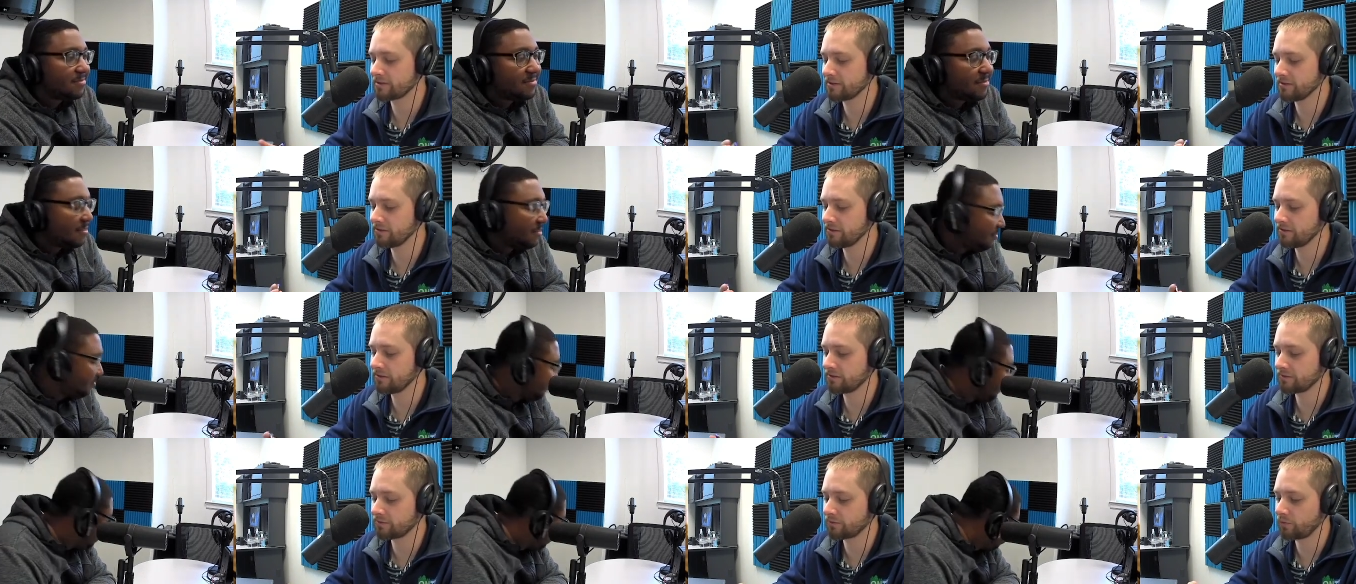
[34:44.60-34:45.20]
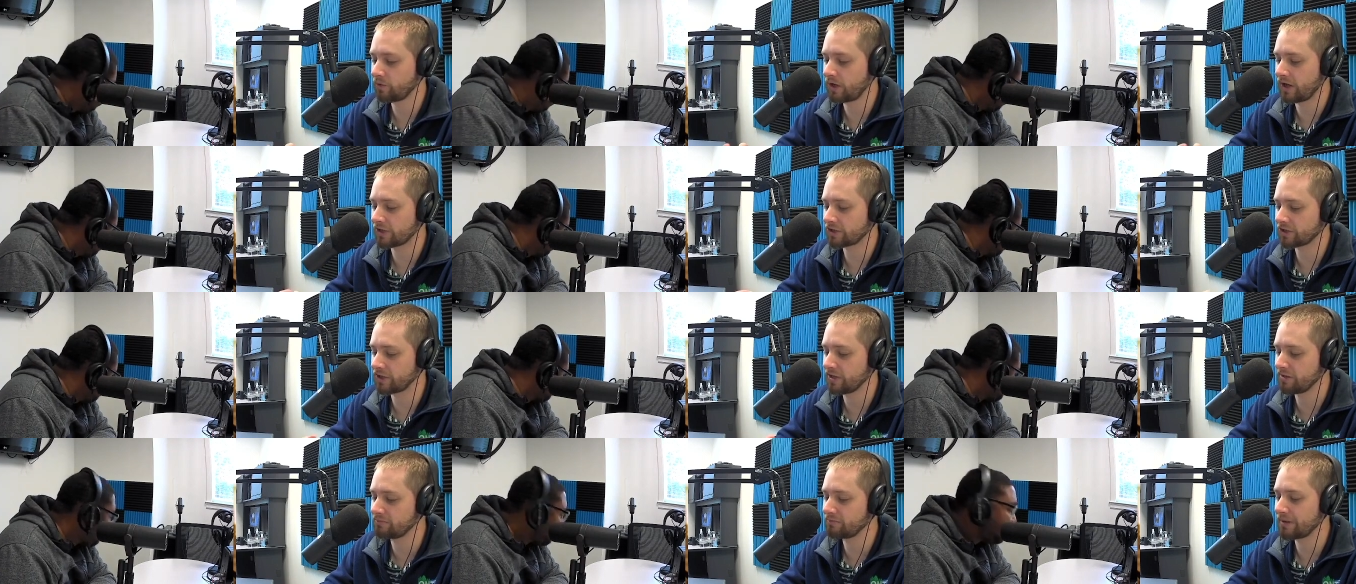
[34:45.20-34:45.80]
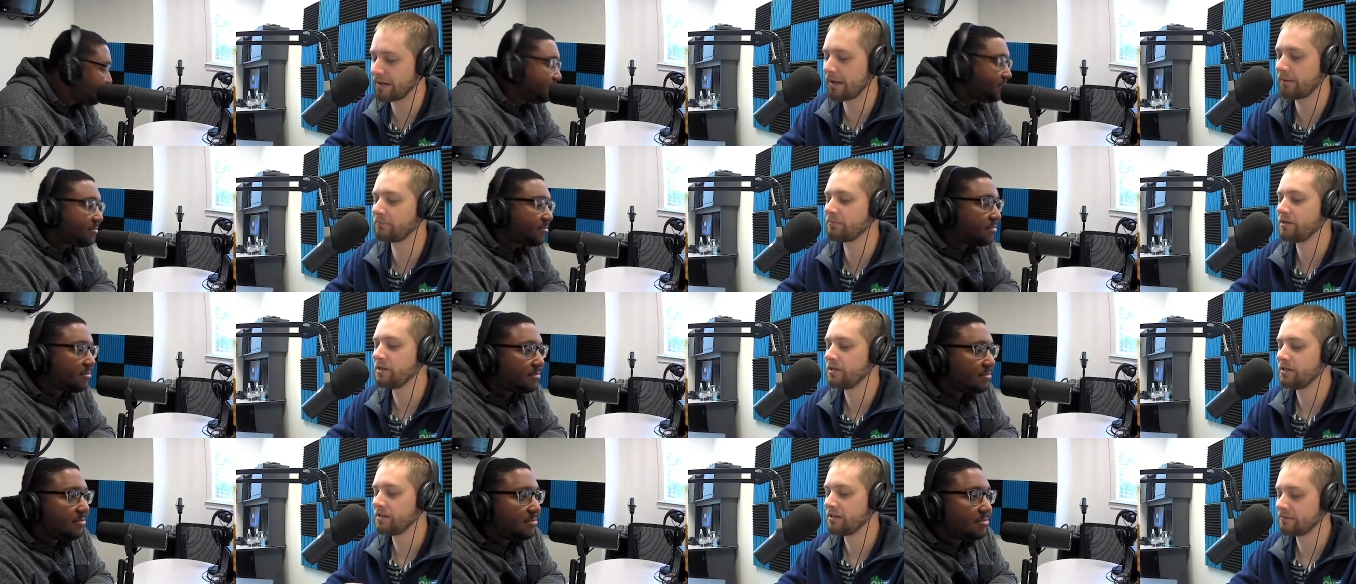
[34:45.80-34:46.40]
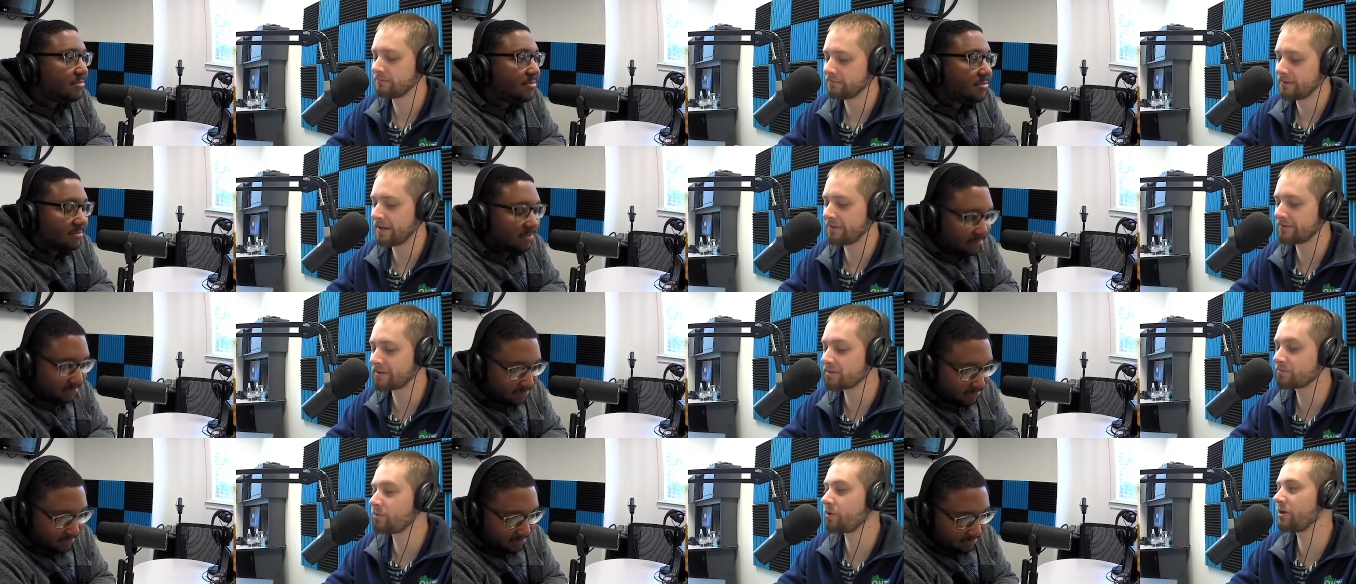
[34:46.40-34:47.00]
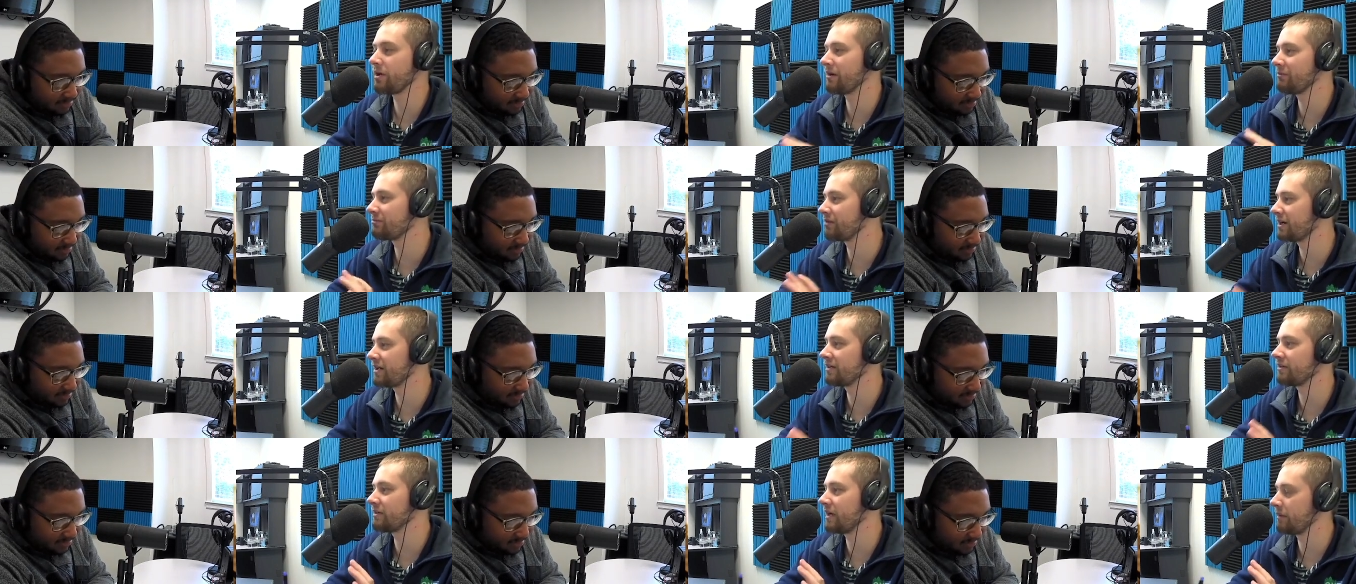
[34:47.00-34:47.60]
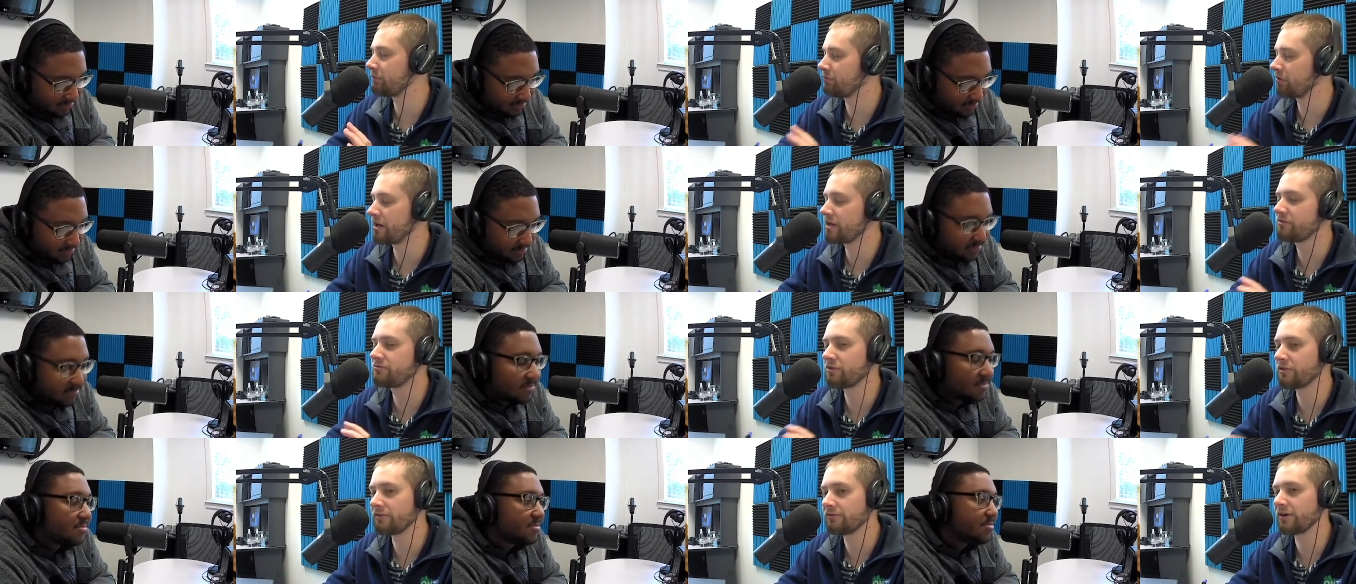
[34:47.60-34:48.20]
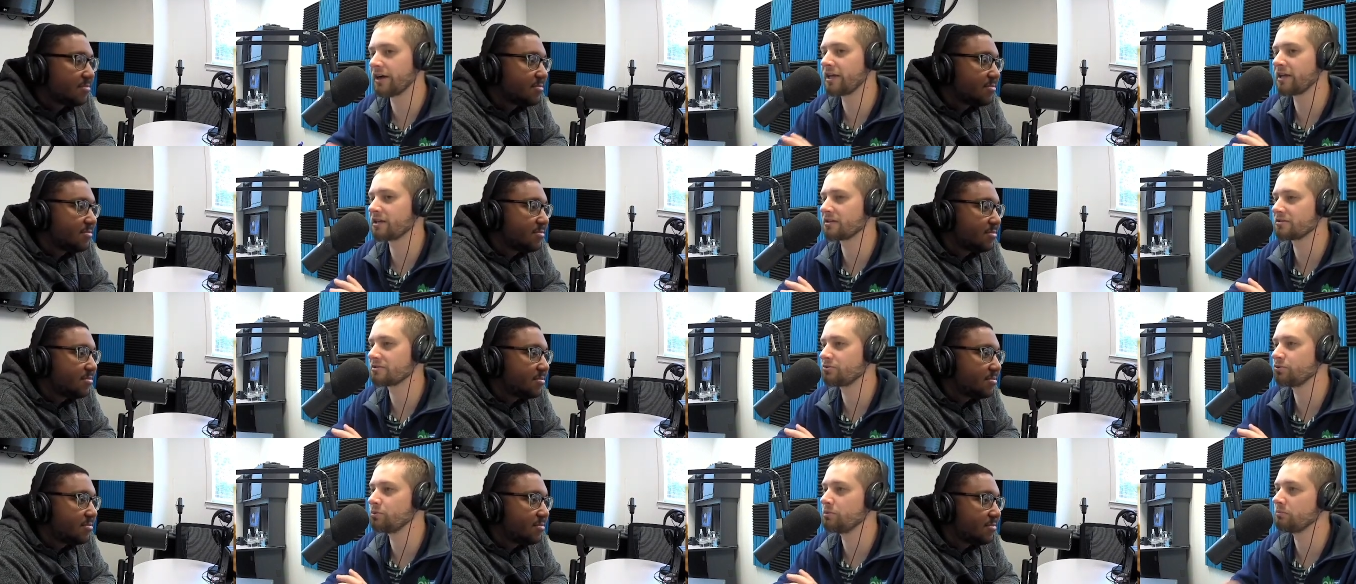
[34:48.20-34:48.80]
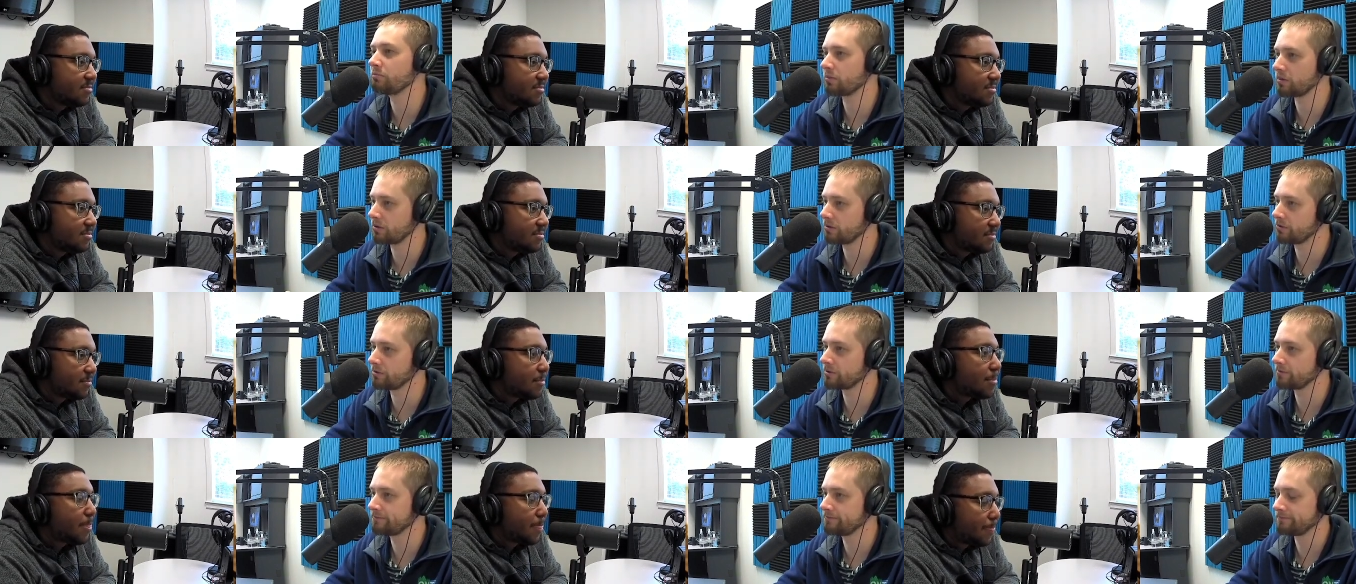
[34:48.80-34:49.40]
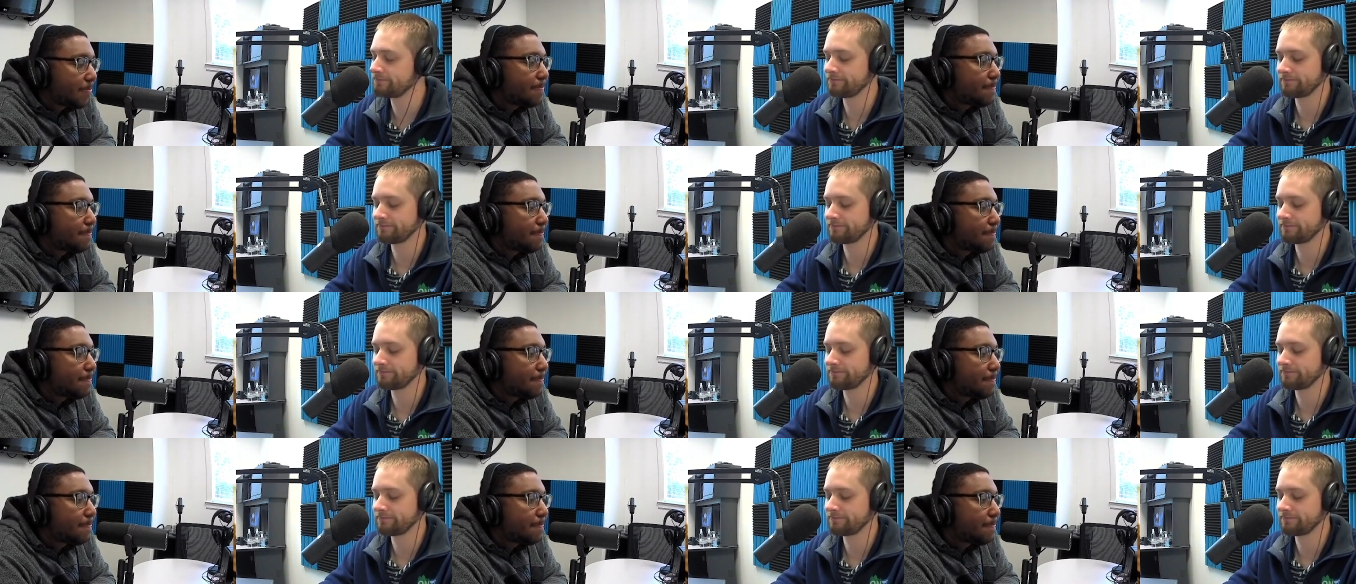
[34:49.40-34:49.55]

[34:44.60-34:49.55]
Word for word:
Speaker 1: is a is a wash game, but I'm at this point I'm writing I'm ready for the Vikings to implode.